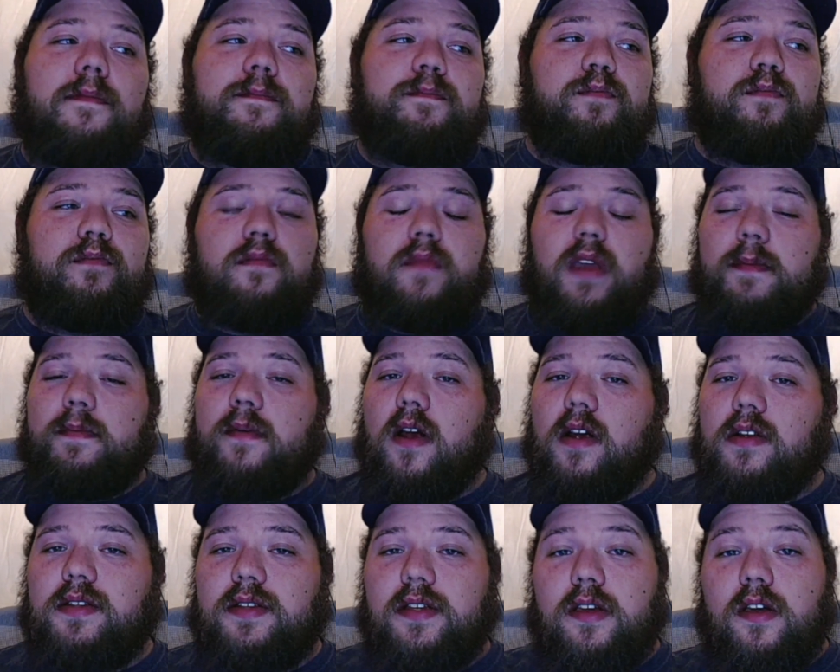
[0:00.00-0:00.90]
Me
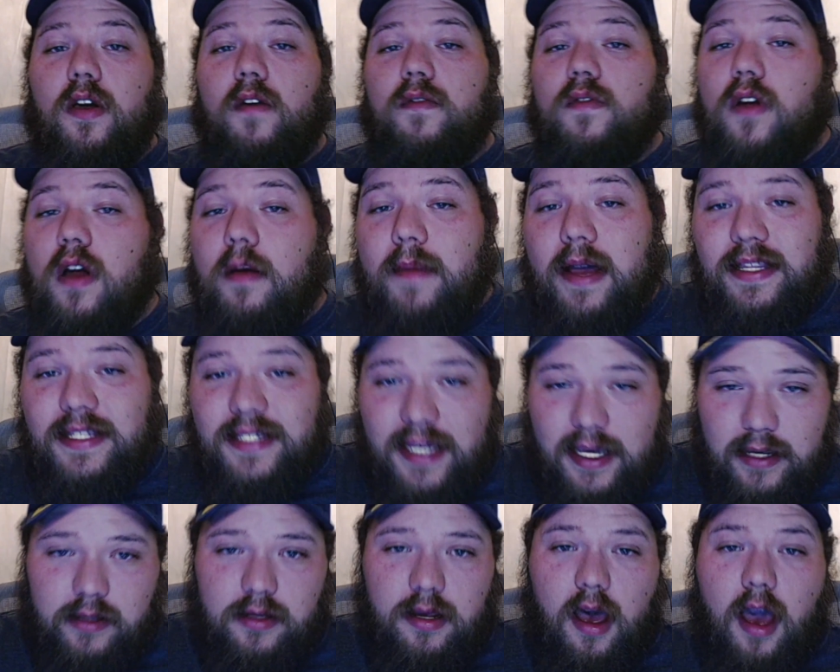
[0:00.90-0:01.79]
personally, over on my
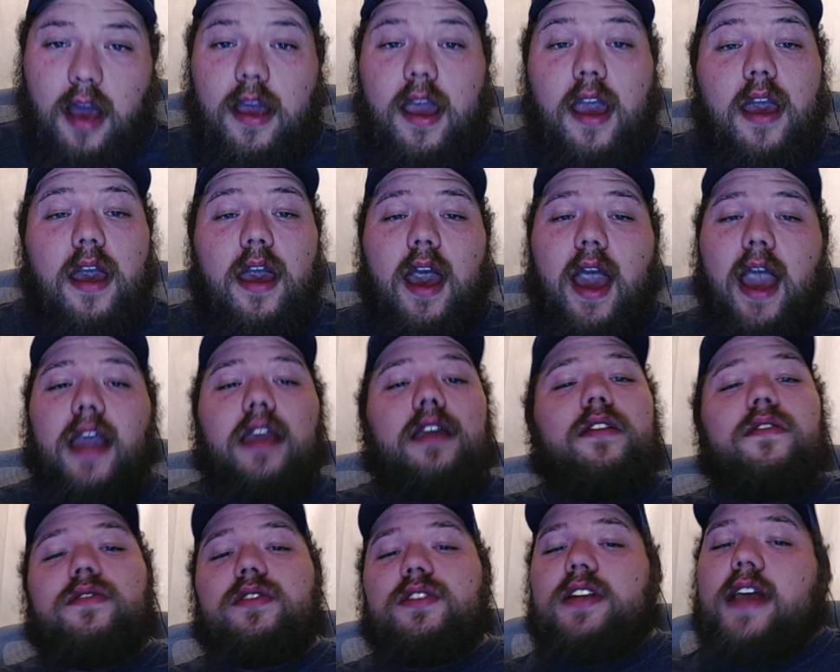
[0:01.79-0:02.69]
TikTok, I
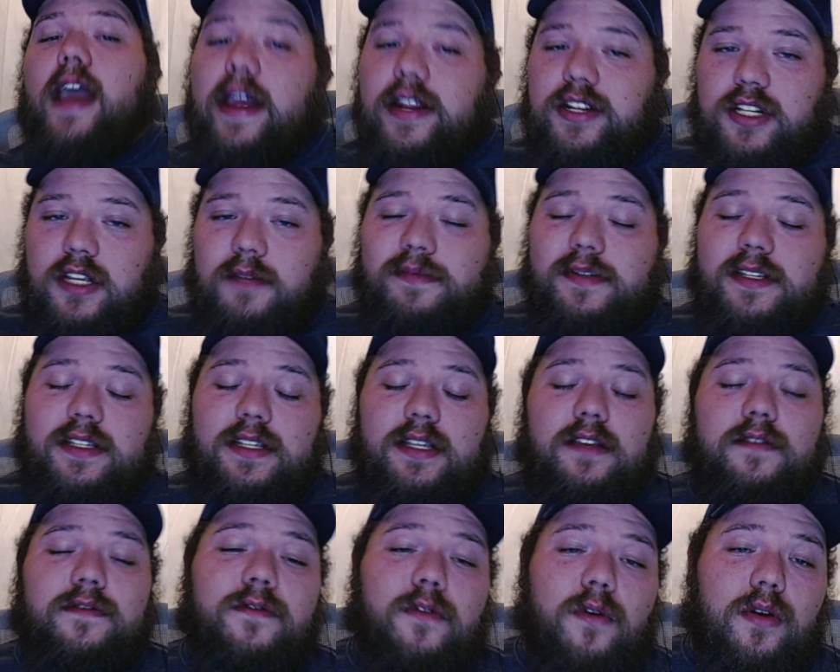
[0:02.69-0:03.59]
use
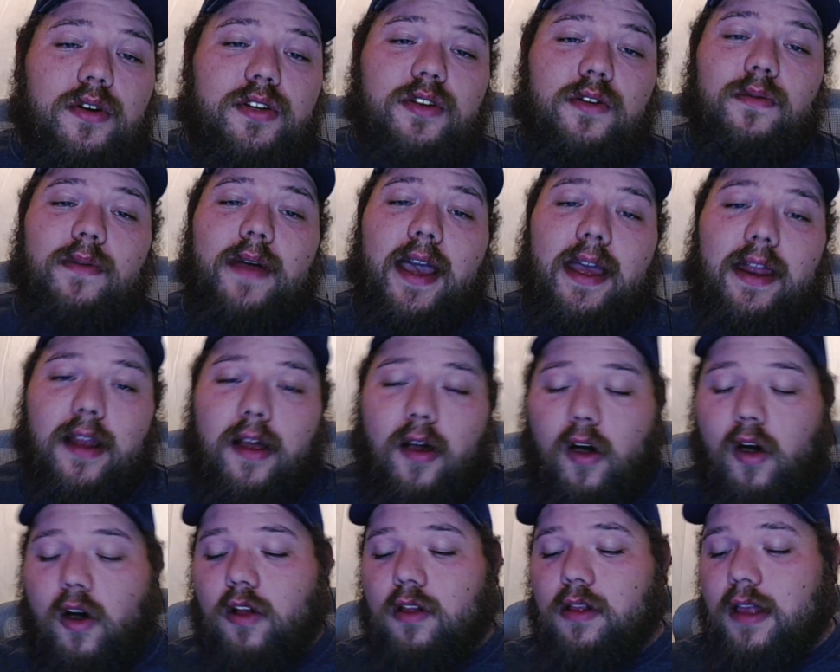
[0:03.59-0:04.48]
ChatGPT 4 to write
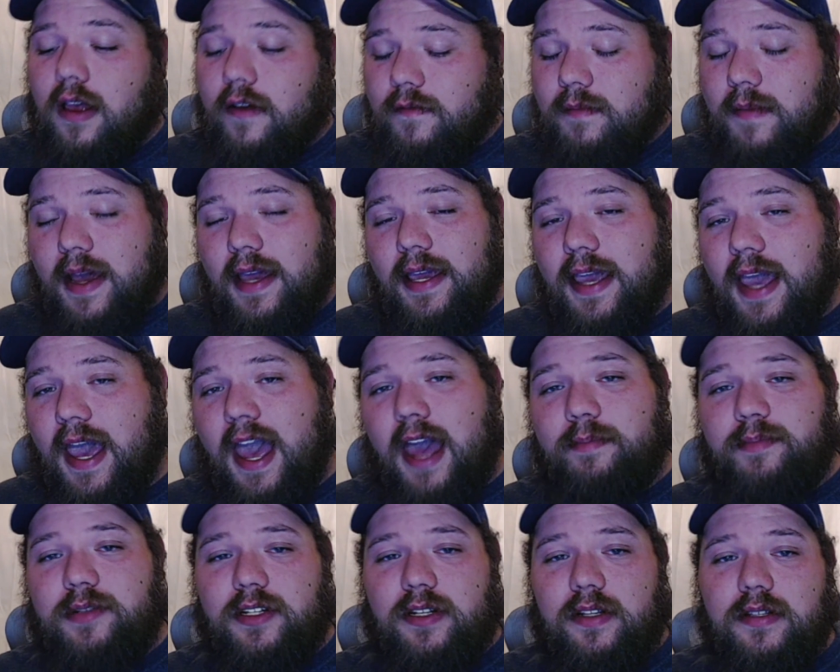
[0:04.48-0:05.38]
all of my
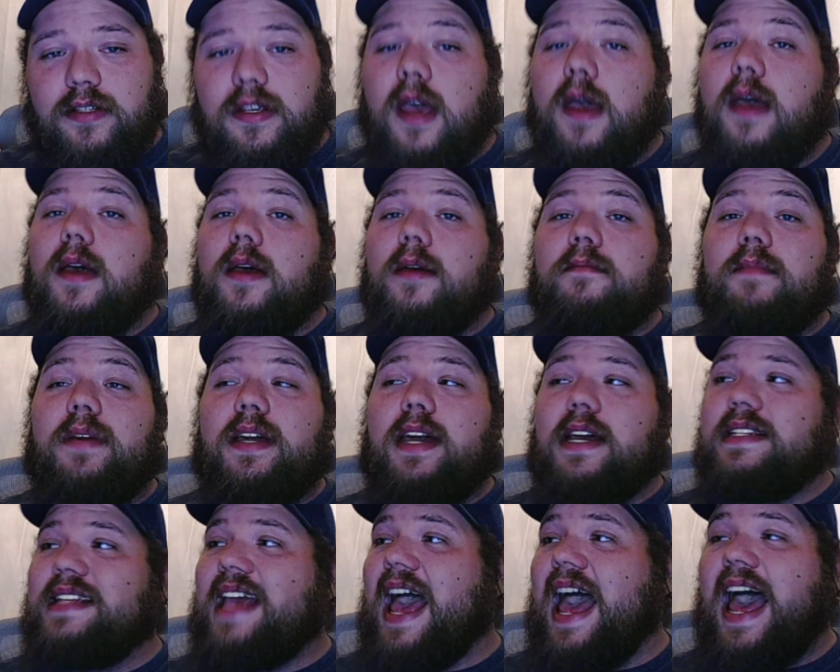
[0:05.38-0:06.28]
captions.
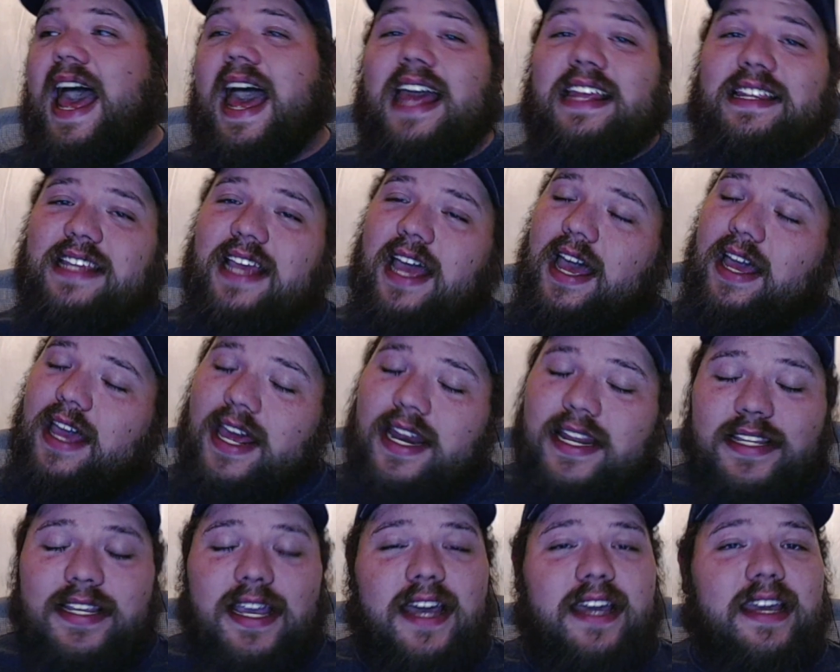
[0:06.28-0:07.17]
Because I got to
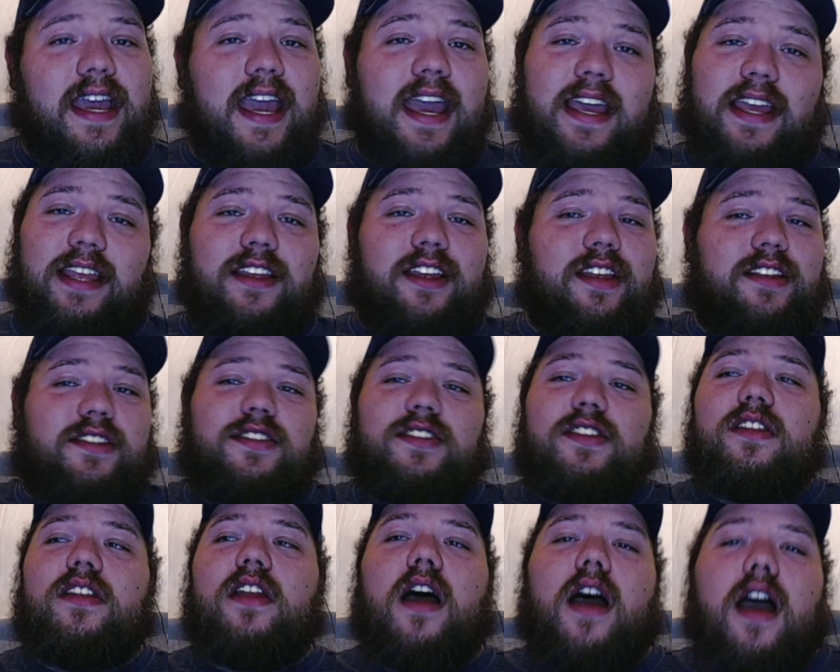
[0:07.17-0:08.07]
tell you, it's
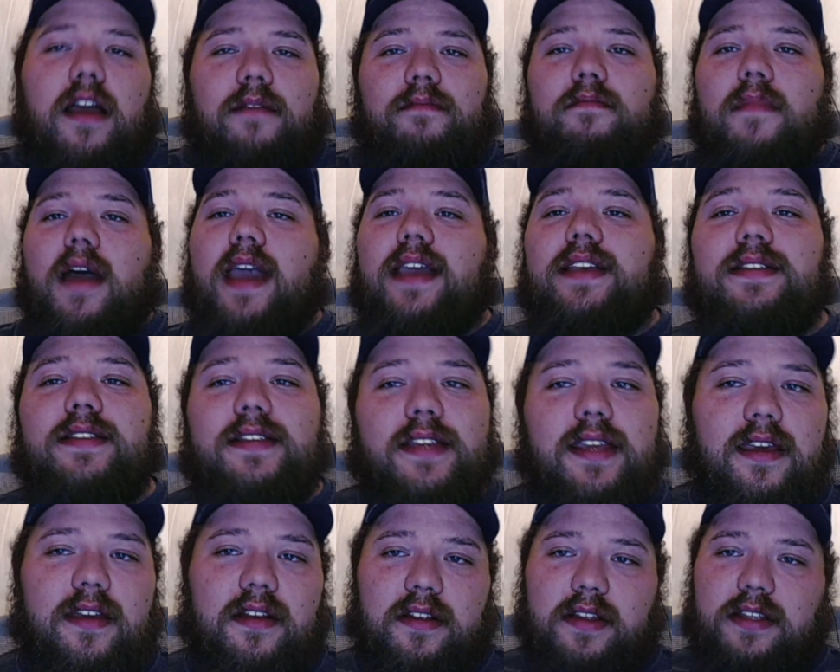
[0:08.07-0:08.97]
not my
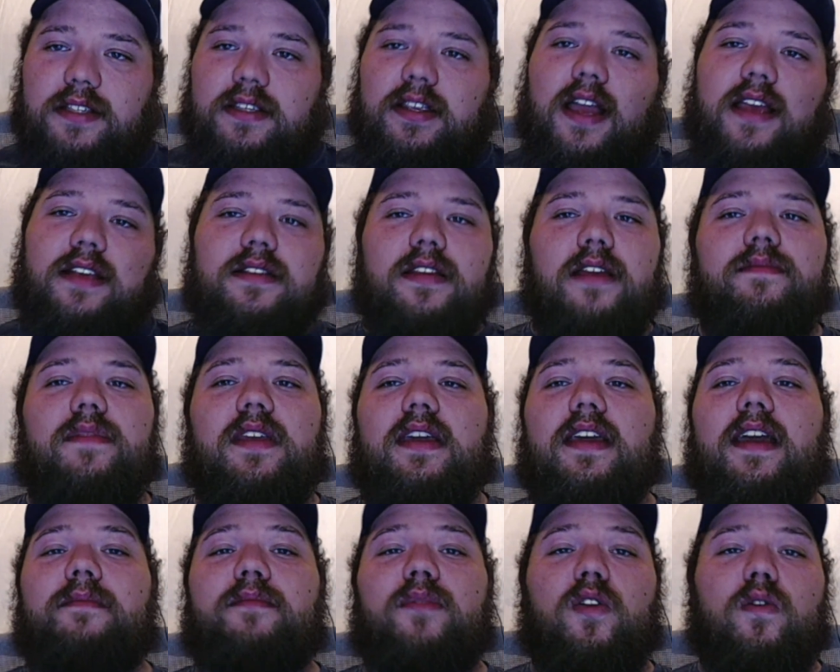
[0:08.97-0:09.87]
skill. It's not something
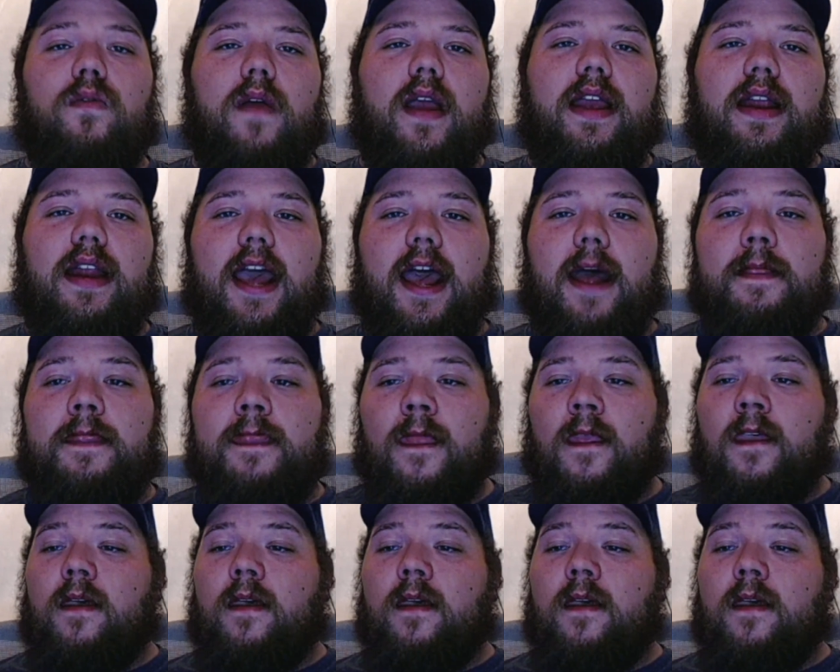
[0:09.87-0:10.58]
I'm great at.